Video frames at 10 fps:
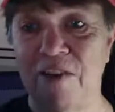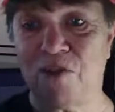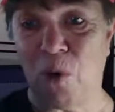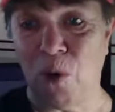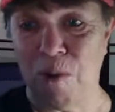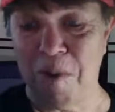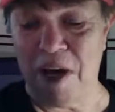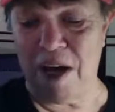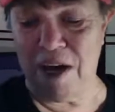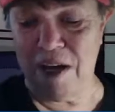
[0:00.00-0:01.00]
told
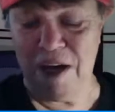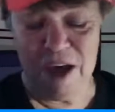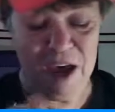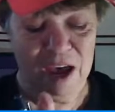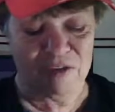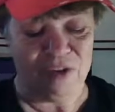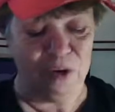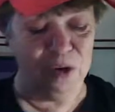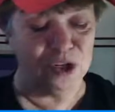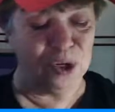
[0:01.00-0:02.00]
me as soon
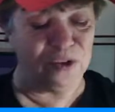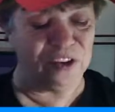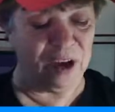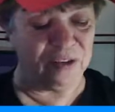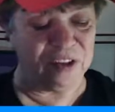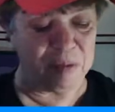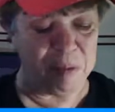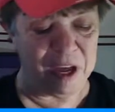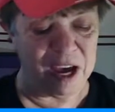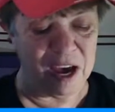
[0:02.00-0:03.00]
as you sell
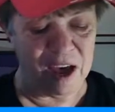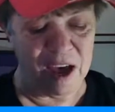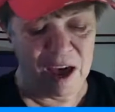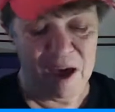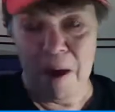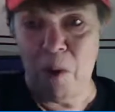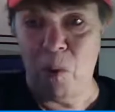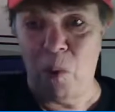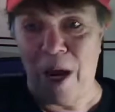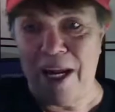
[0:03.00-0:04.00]
something,
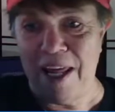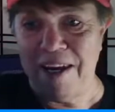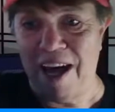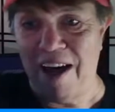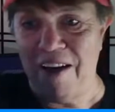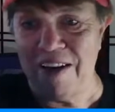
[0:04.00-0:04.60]
write it down.